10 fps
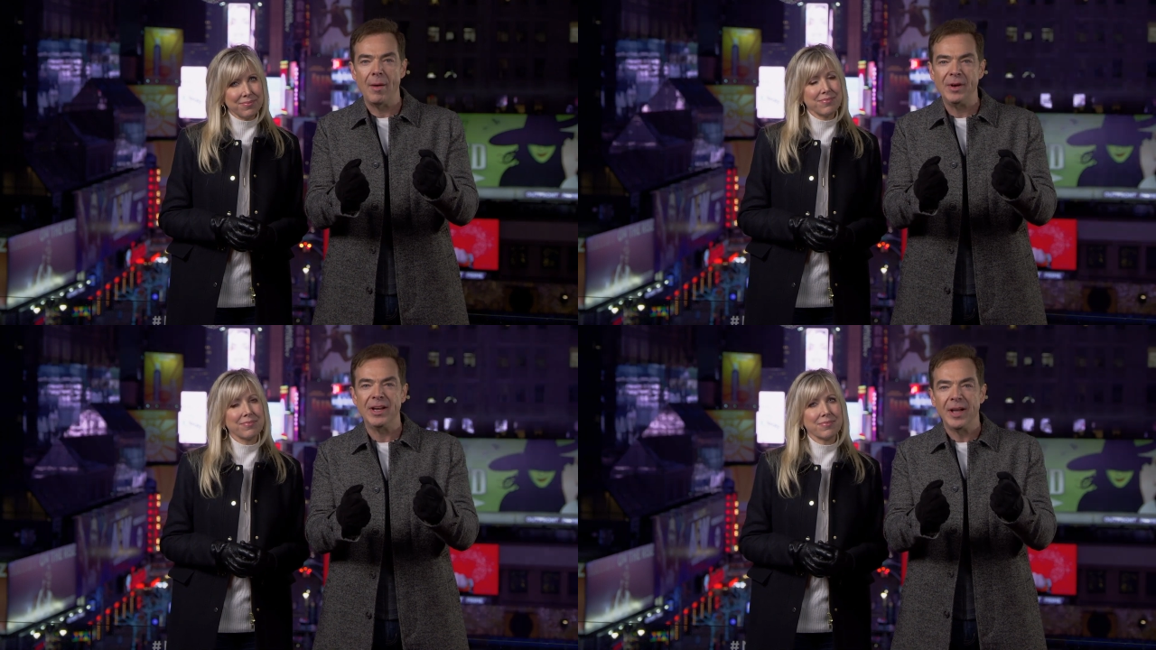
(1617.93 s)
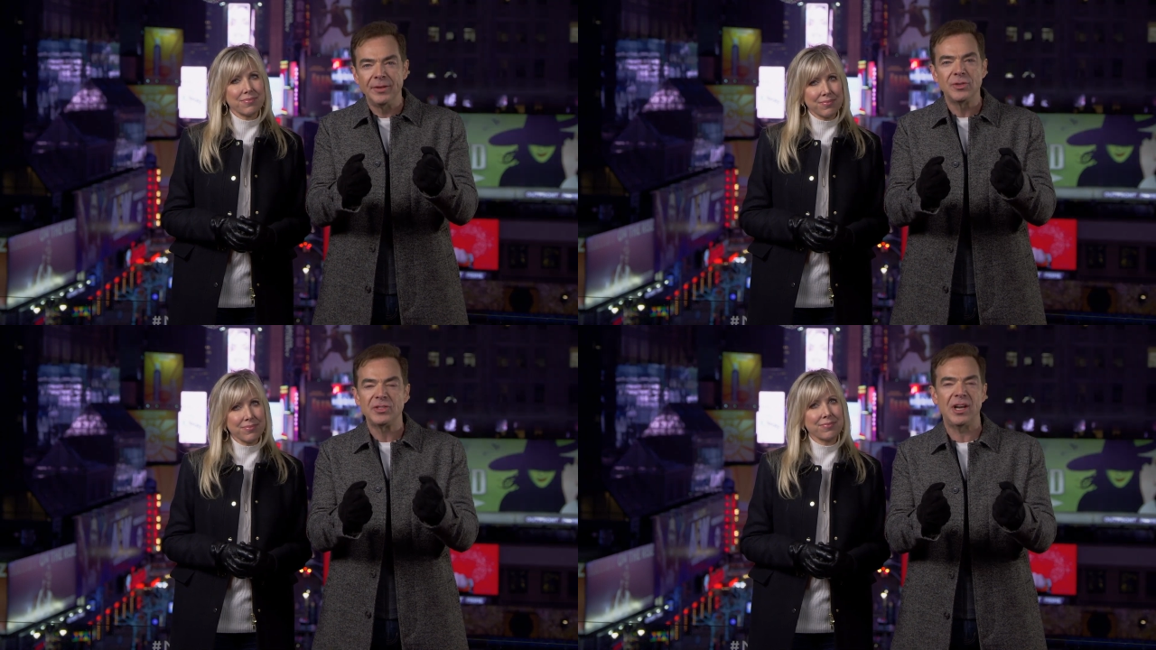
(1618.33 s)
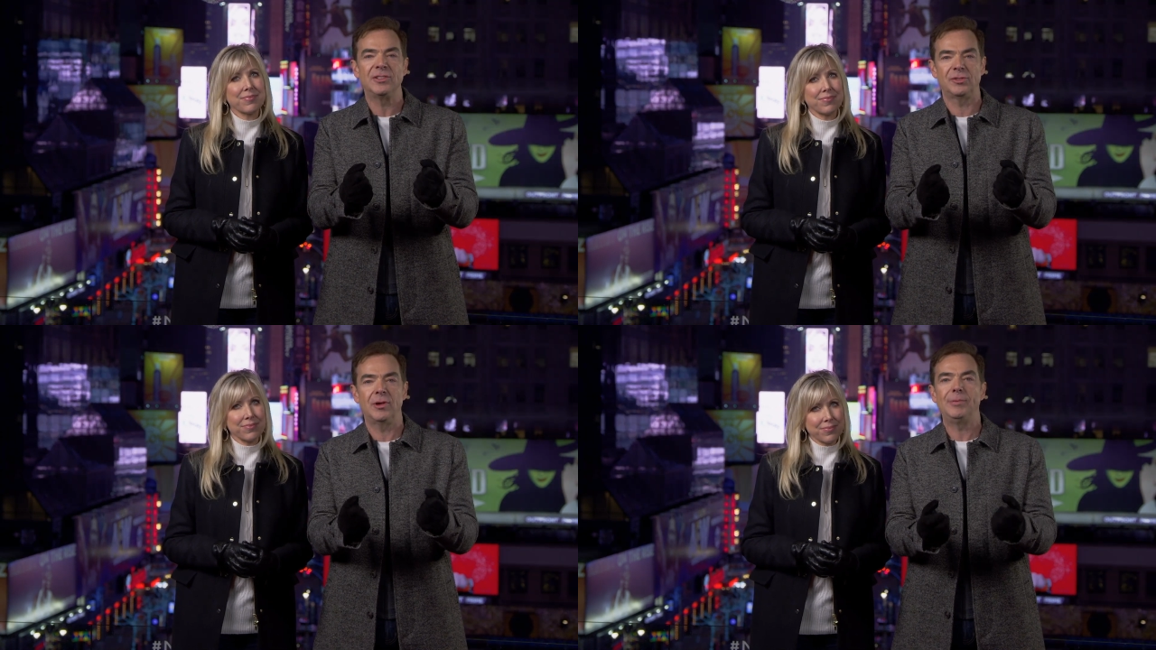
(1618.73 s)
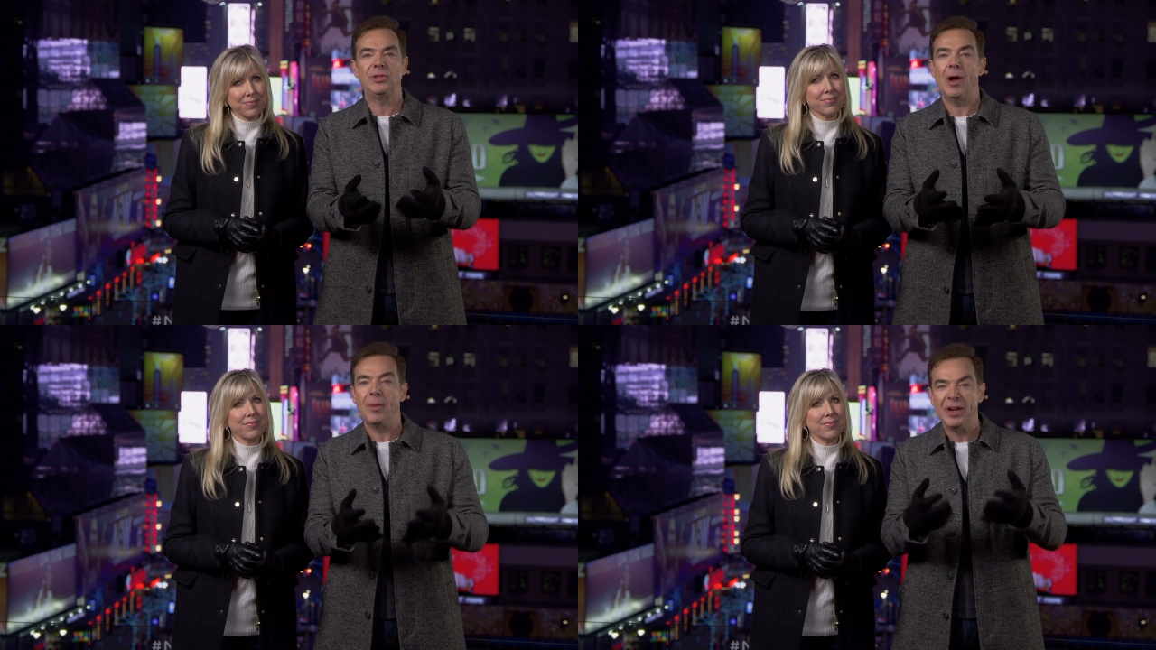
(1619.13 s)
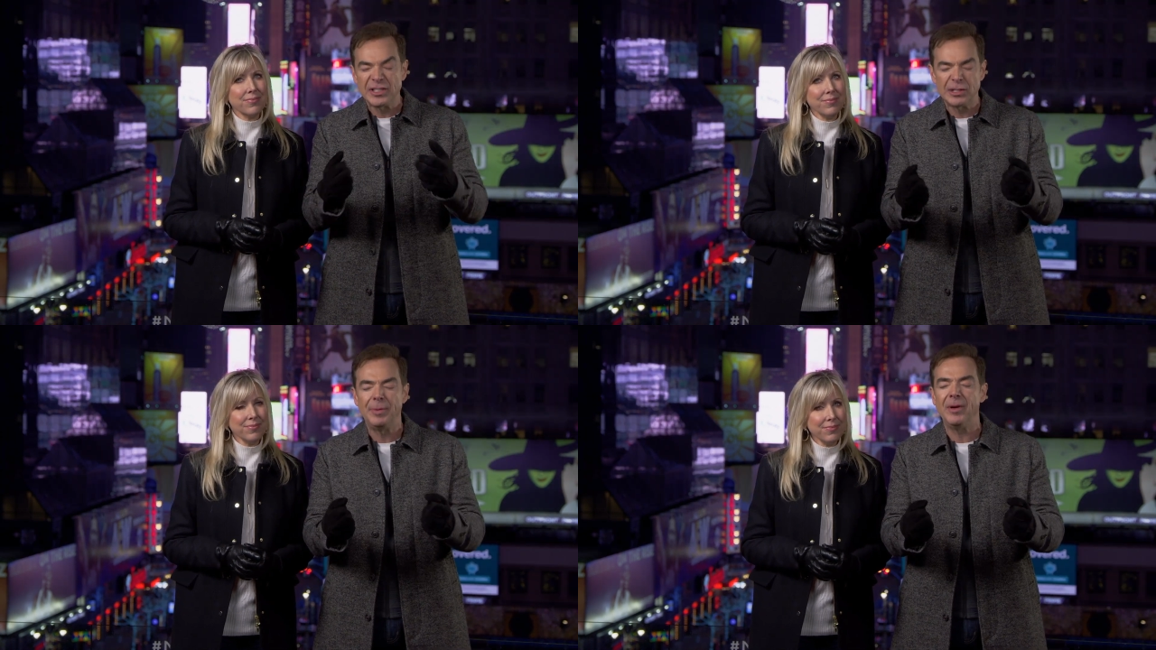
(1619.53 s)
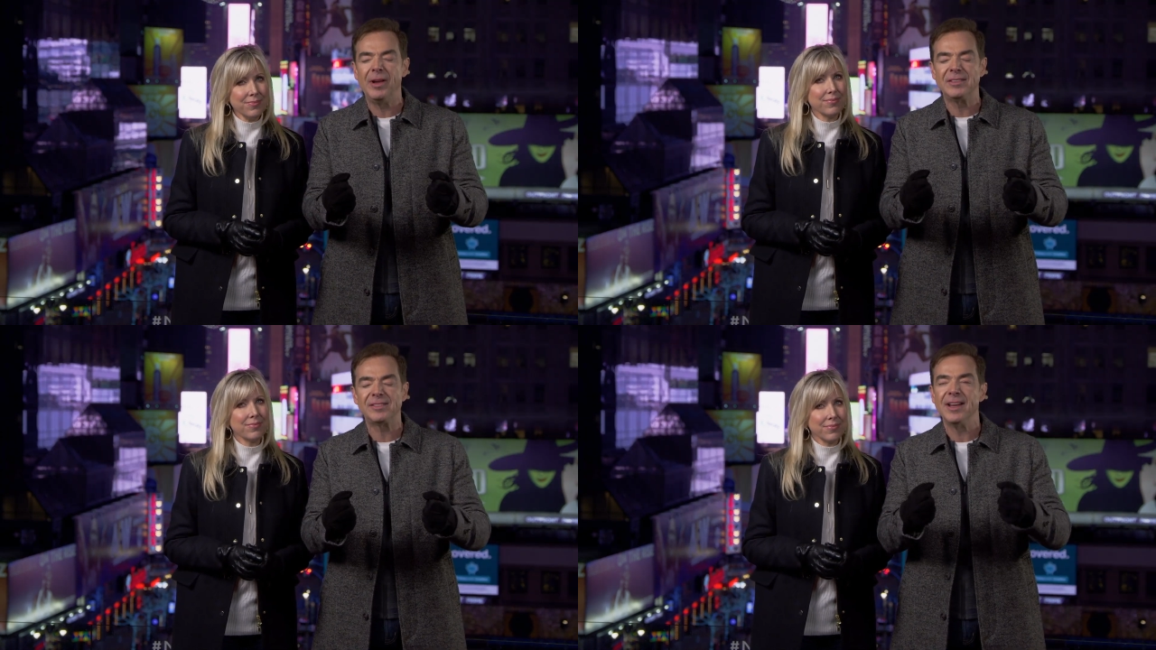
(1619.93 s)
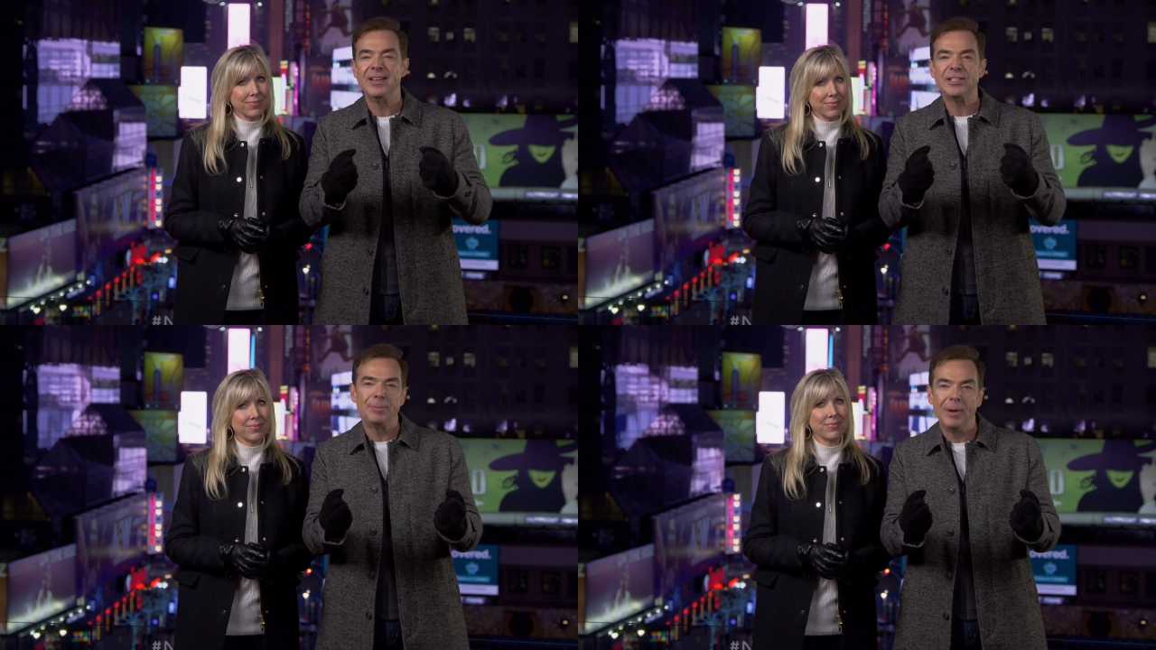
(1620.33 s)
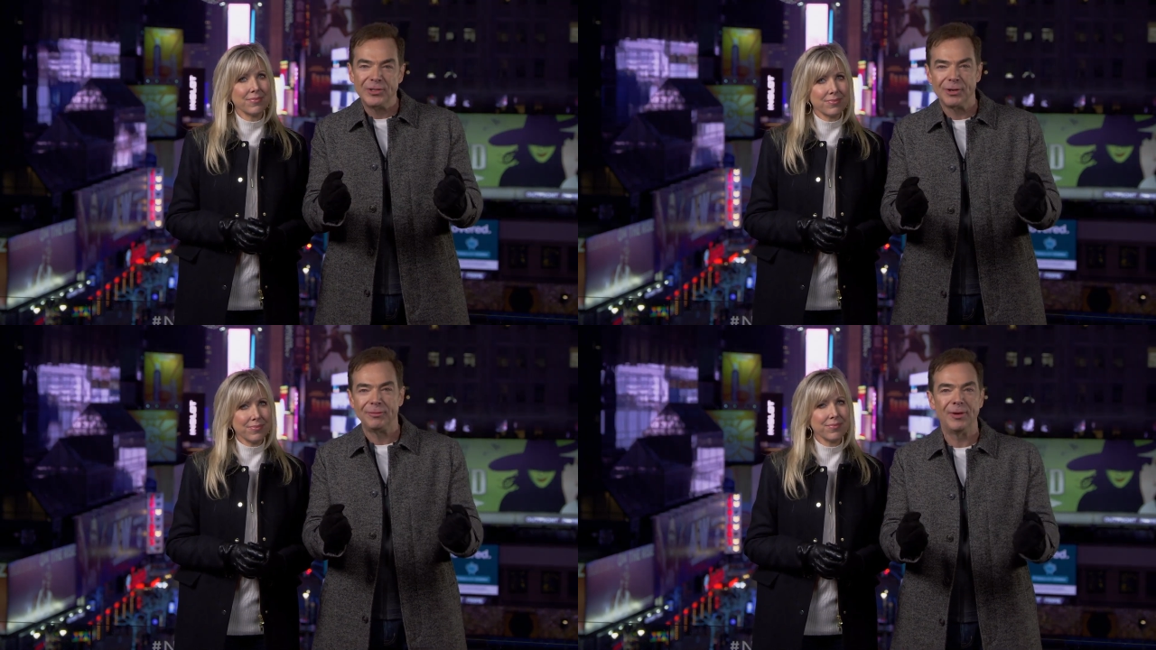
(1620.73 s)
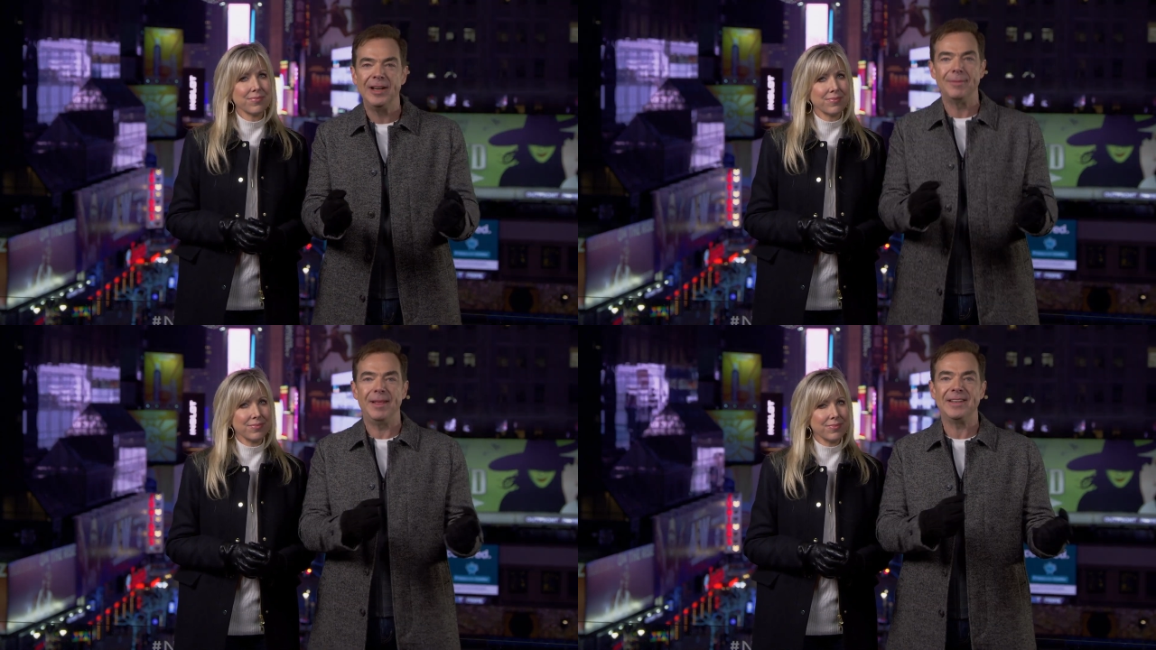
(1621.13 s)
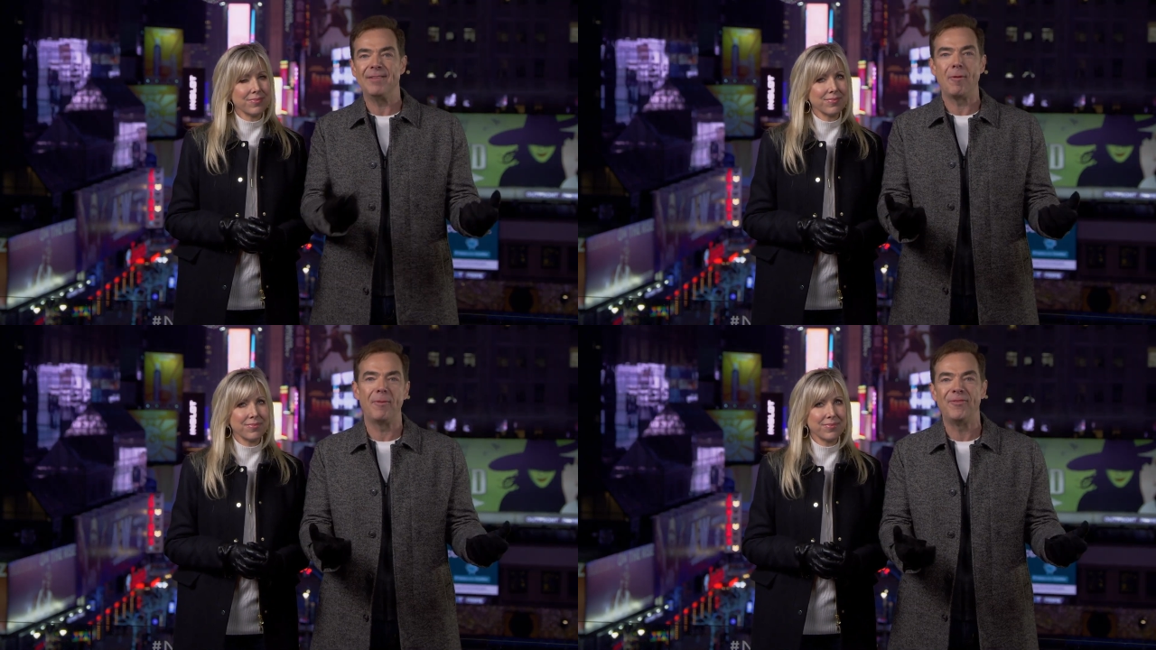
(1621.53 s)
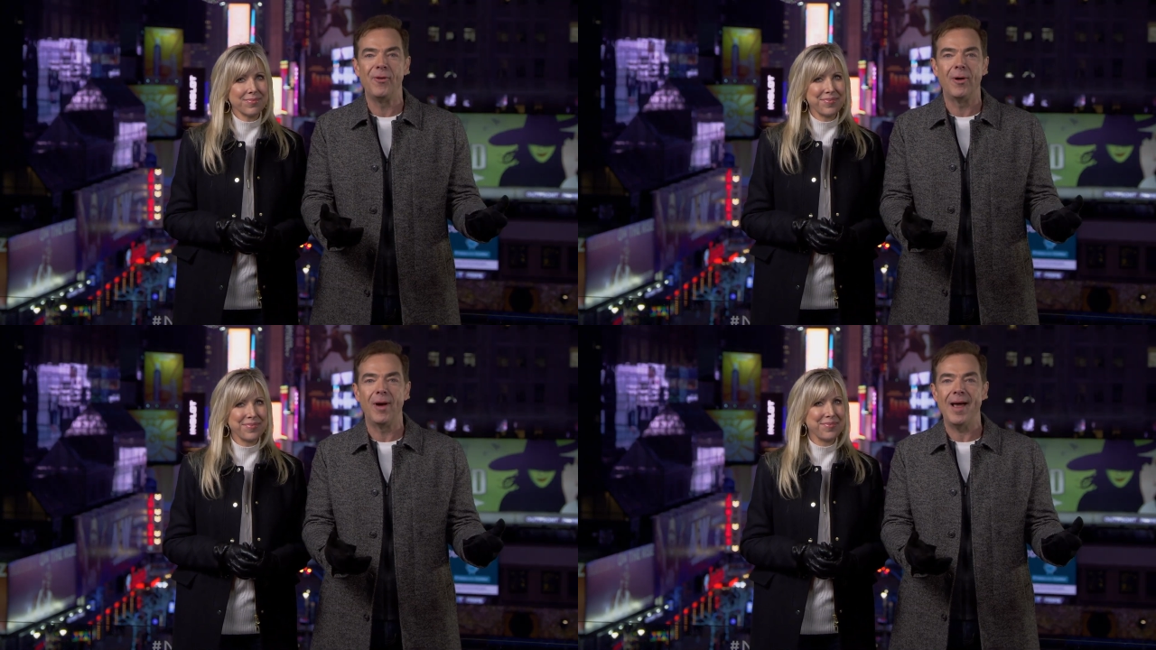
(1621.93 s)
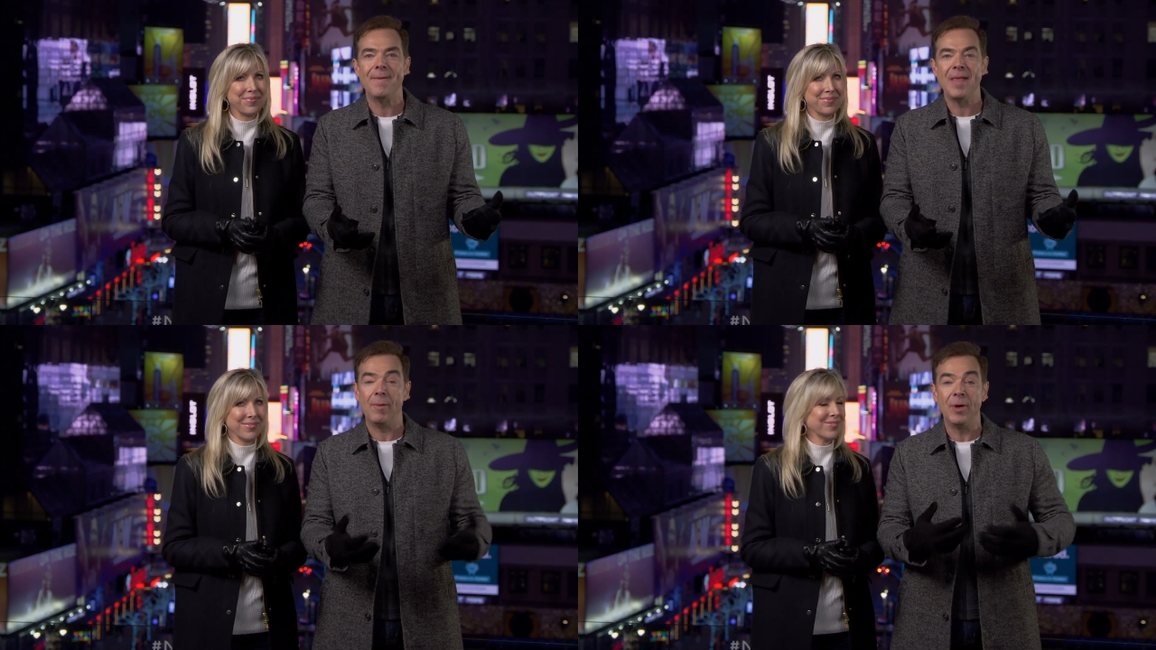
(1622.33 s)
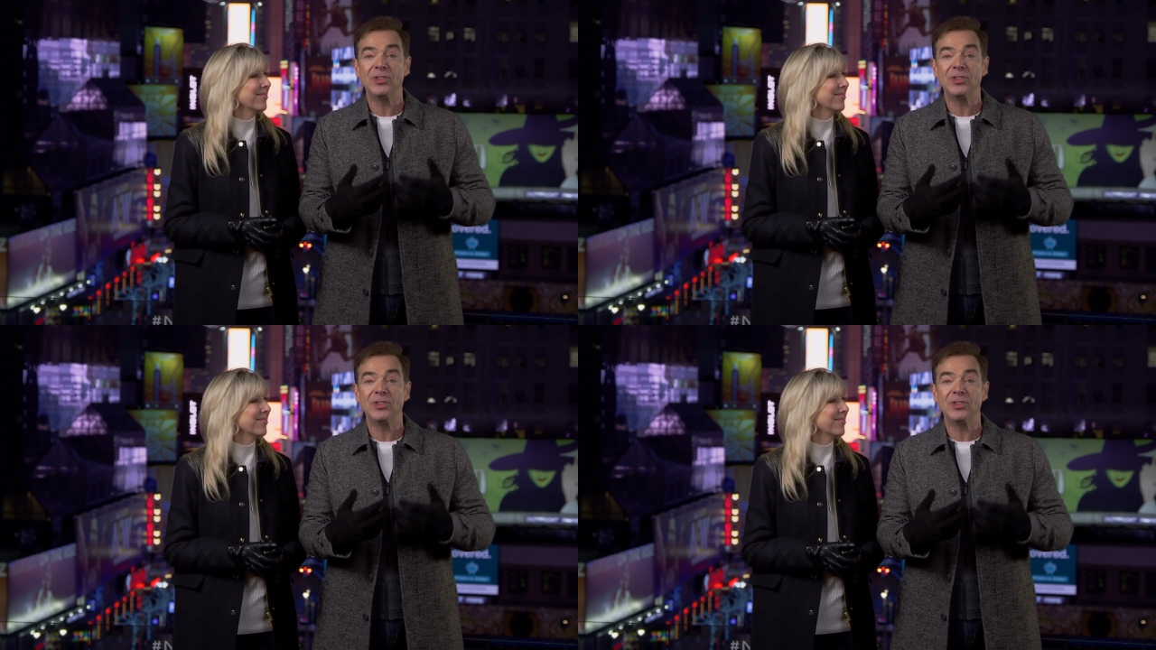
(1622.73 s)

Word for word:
Speaker 1: I want to understand scripture. I want to experience spiritual freedom like never before. I, I want to